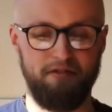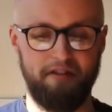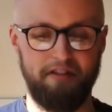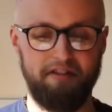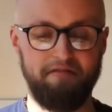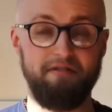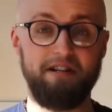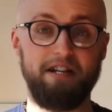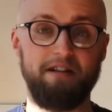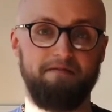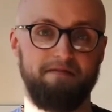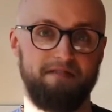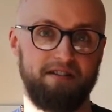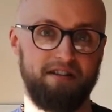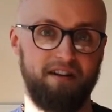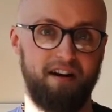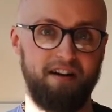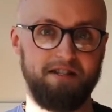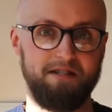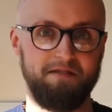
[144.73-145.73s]
three different
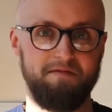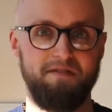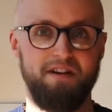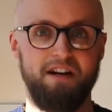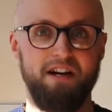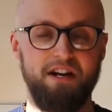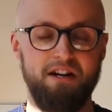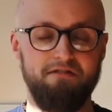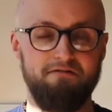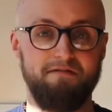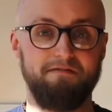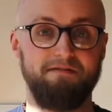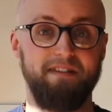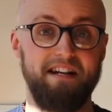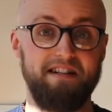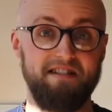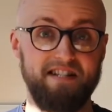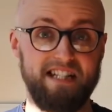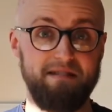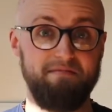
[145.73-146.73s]
kinds of
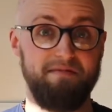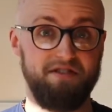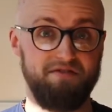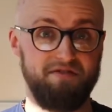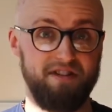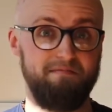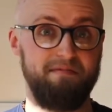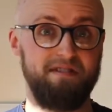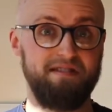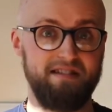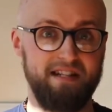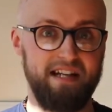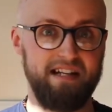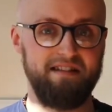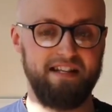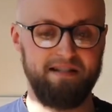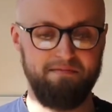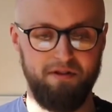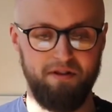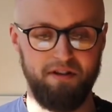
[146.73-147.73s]
reflection symmetry we see in
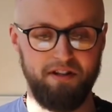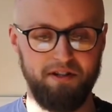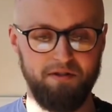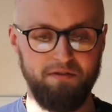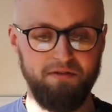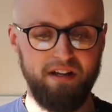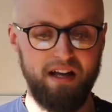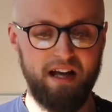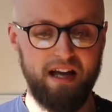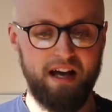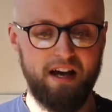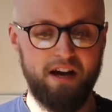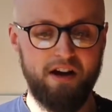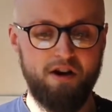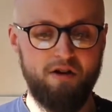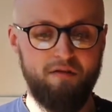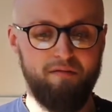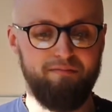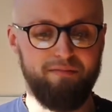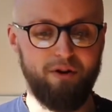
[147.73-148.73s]
this molecule.
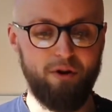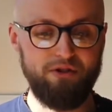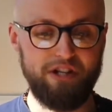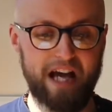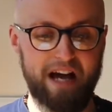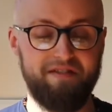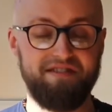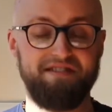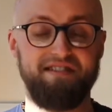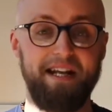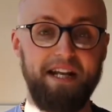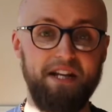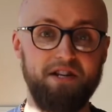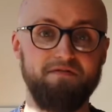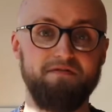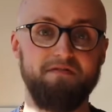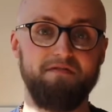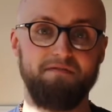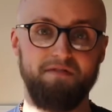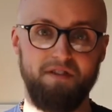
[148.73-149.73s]
We also have a centre of
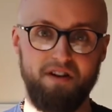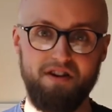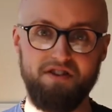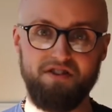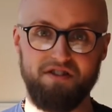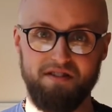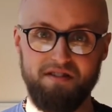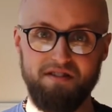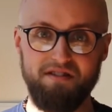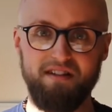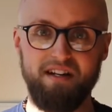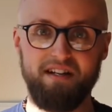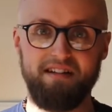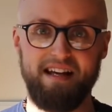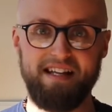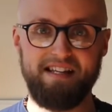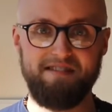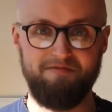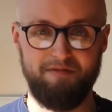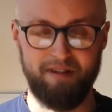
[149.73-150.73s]
inversion, and
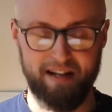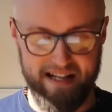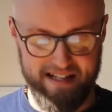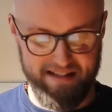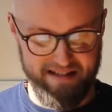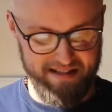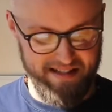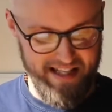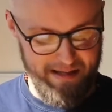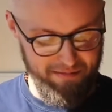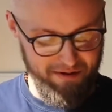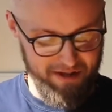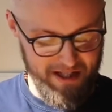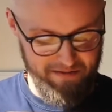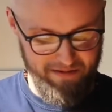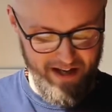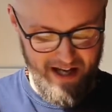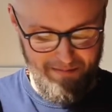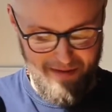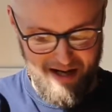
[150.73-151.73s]
that's quite easy to see because if
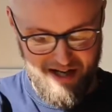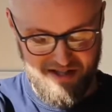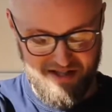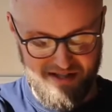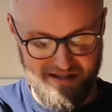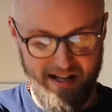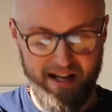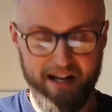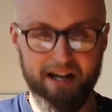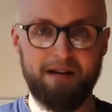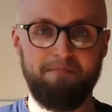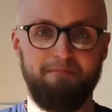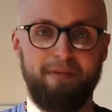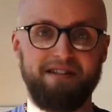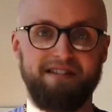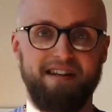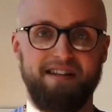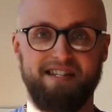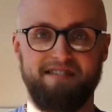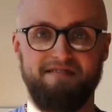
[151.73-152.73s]
I imagine my
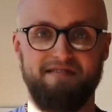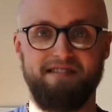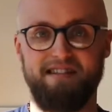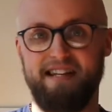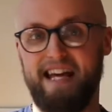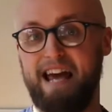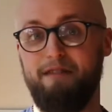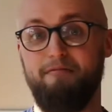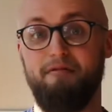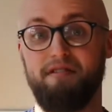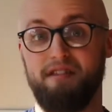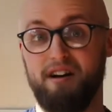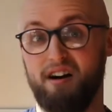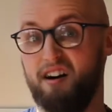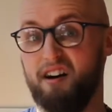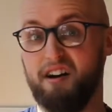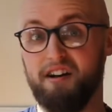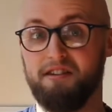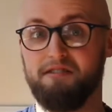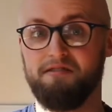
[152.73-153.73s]
centre is here where the
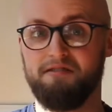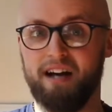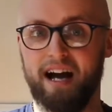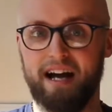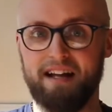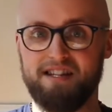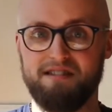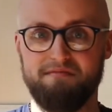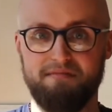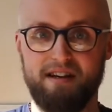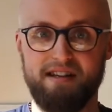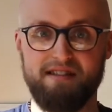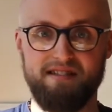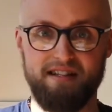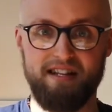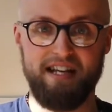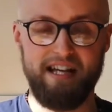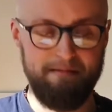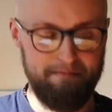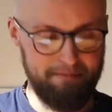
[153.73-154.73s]
iron atom is in
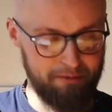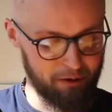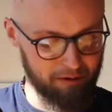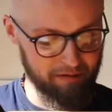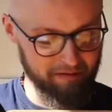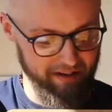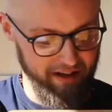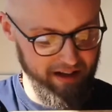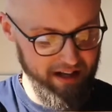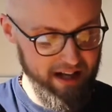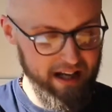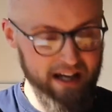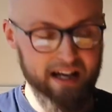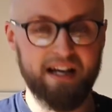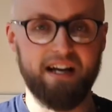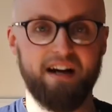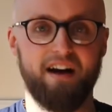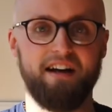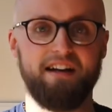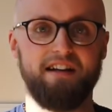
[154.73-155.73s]
Haem Porphyrin,
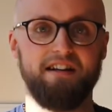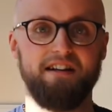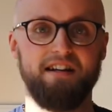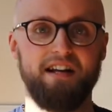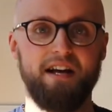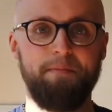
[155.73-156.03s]
I can